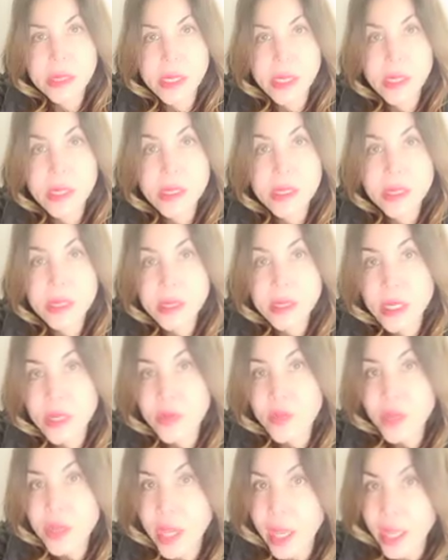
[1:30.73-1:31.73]
in the state of
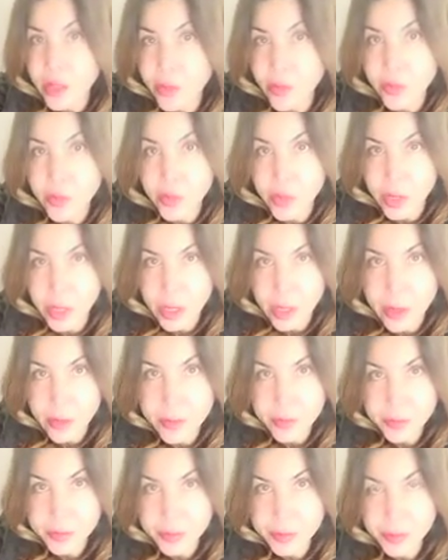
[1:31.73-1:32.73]
California.
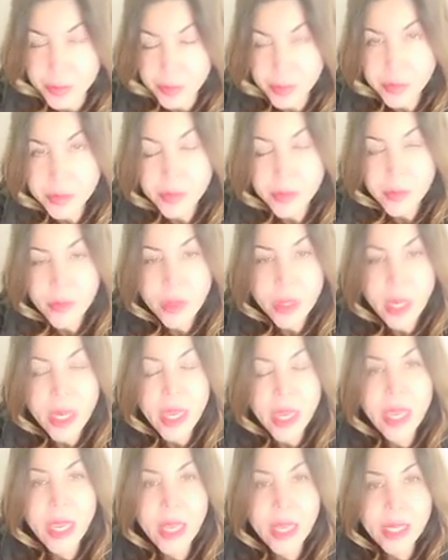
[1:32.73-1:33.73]

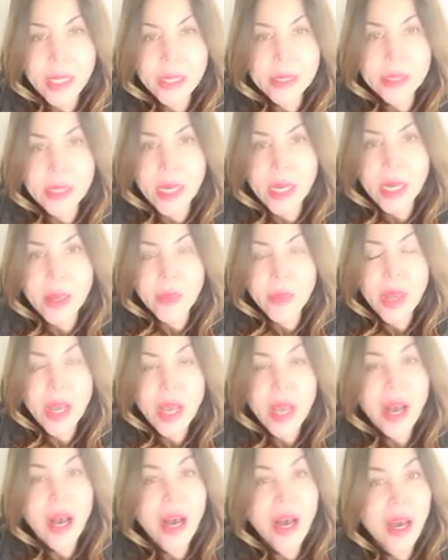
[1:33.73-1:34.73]
And
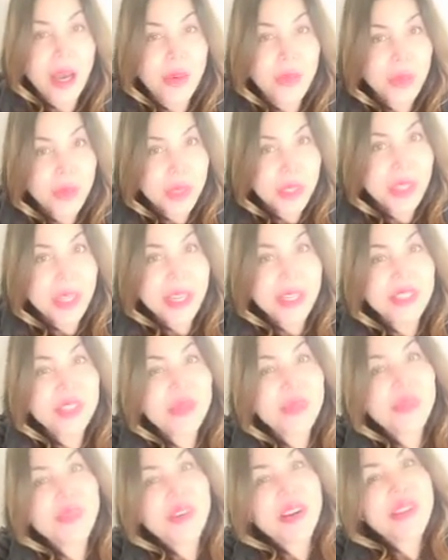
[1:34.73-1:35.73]
I would like to
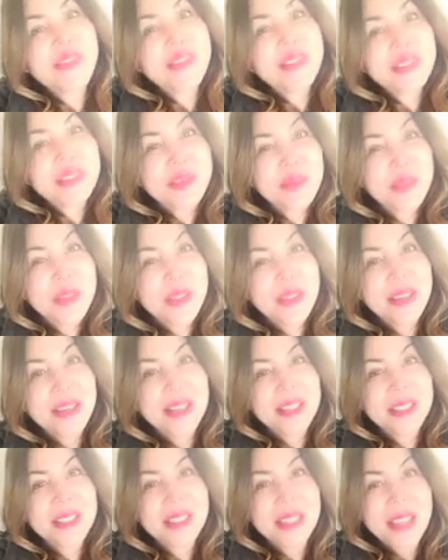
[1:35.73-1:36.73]
preface with
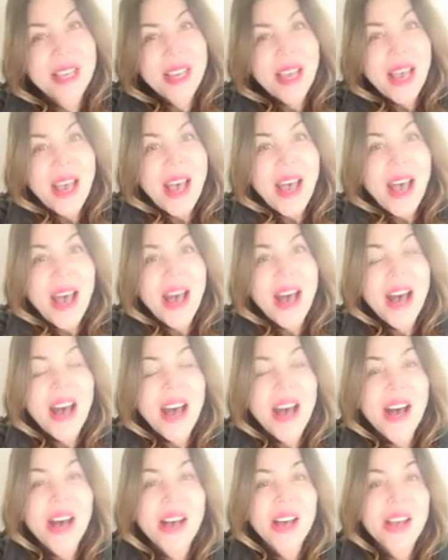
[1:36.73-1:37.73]
this.
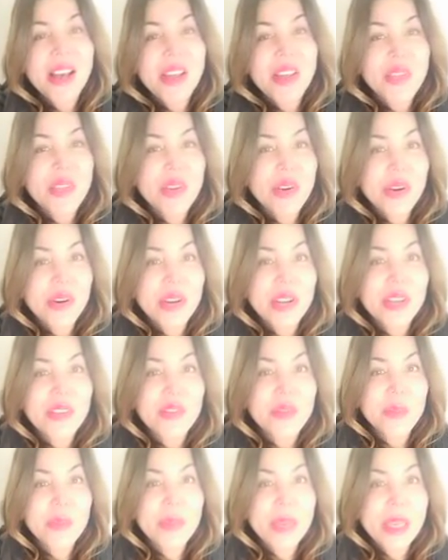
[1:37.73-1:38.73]
There
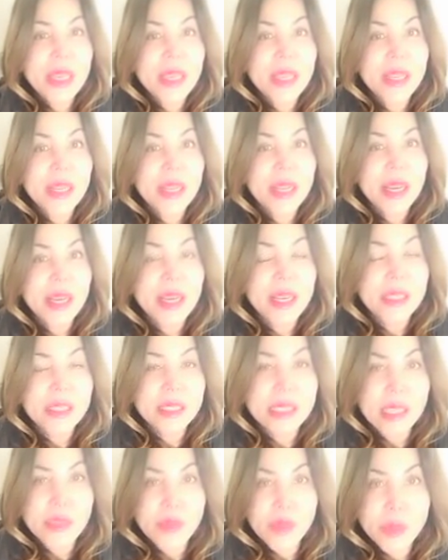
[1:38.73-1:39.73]
have been
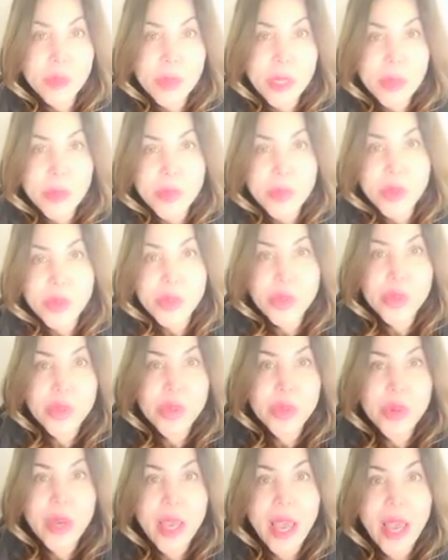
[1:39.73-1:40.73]
several people
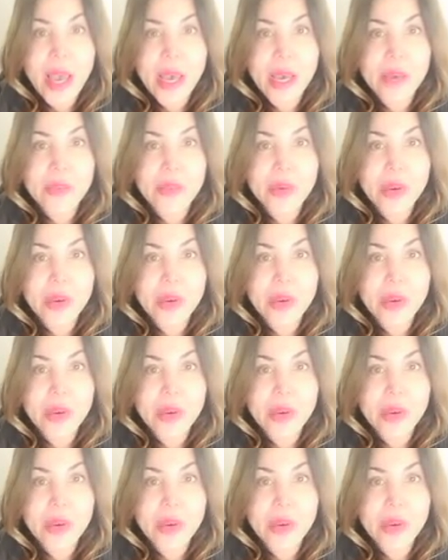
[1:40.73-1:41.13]
who have